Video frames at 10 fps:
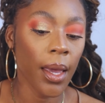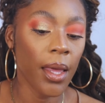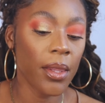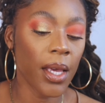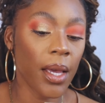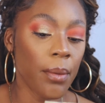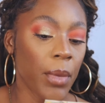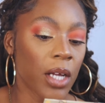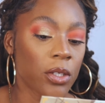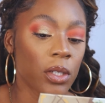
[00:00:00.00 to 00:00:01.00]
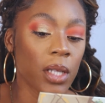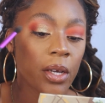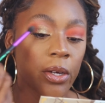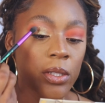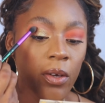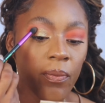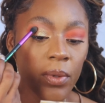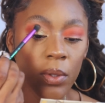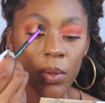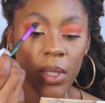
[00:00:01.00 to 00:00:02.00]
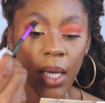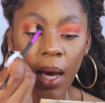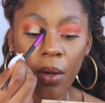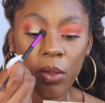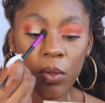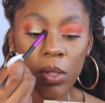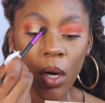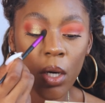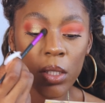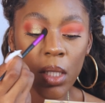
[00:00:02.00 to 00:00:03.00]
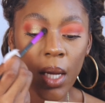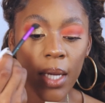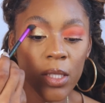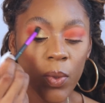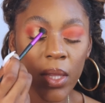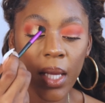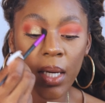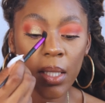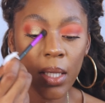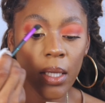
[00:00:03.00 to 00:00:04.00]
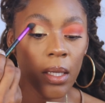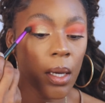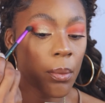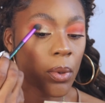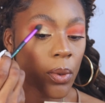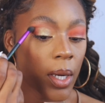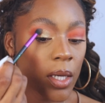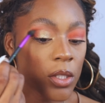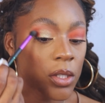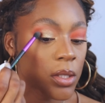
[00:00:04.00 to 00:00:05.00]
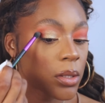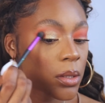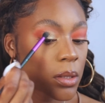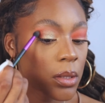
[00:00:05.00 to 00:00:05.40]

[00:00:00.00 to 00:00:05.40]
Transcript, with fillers: And then make sure that you're diffusing out those harsh lines with a clean brush.